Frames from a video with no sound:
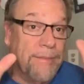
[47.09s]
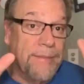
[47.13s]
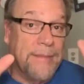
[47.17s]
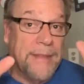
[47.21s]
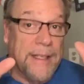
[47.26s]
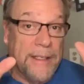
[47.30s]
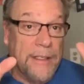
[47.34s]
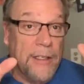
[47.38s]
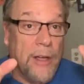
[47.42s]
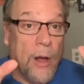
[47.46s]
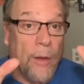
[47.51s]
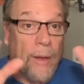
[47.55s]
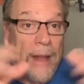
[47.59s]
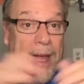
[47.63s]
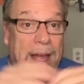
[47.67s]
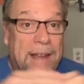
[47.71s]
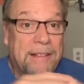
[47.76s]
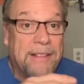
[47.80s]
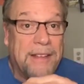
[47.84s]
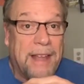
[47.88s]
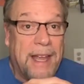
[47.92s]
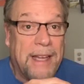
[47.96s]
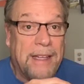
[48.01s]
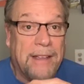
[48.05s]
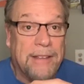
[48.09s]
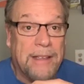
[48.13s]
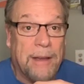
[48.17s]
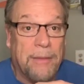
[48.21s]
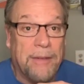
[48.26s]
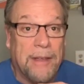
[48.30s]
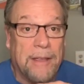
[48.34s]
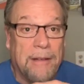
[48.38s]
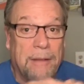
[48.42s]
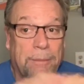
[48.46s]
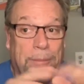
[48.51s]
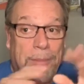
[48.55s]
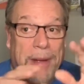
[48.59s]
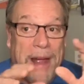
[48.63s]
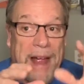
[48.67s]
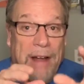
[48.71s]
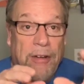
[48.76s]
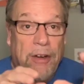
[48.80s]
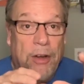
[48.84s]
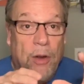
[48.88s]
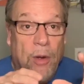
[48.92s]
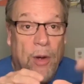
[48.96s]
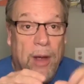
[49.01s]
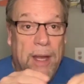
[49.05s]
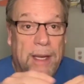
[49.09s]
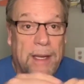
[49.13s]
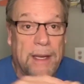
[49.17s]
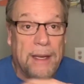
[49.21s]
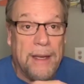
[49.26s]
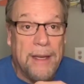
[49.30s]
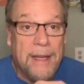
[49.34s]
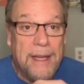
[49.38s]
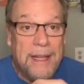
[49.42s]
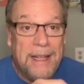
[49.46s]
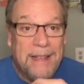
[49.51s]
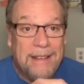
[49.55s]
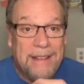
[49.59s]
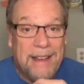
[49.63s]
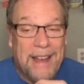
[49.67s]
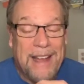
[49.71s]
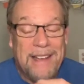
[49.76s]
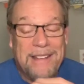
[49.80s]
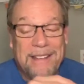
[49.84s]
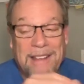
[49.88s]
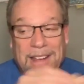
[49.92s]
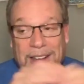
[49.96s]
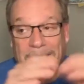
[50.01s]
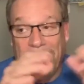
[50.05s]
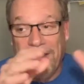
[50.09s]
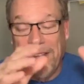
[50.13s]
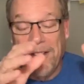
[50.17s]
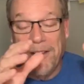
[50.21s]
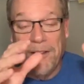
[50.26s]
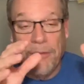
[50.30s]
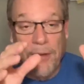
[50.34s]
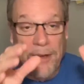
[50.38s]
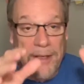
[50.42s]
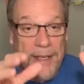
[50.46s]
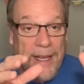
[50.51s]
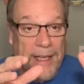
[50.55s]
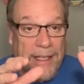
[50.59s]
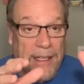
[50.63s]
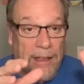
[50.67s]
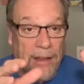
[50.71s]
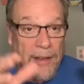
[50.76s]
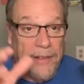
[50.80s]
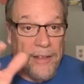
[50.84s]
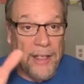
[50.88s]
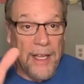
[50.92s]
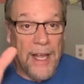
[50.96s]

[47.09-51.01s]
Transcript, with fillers: didn't go last night because I was a little paranoid, and today I said, oh, this is ridiculous.